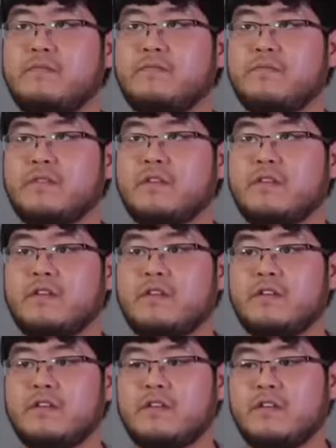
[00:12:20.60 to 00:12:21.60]

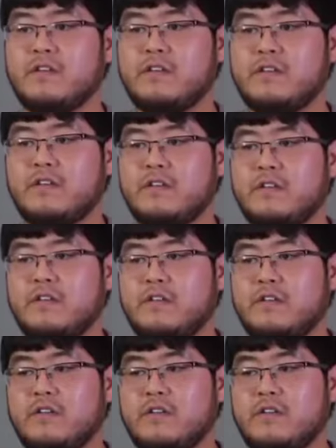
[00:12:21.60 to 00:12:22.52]
Nobody speaks.